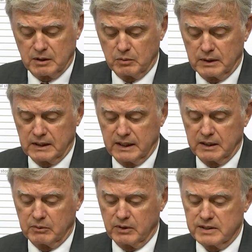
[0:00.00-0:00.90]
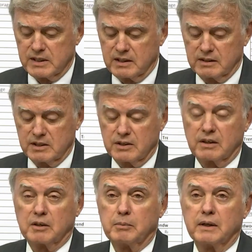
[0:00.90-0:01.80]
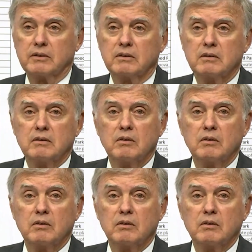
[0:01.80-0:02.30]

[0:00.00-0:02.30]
in what Lincoln residents thought about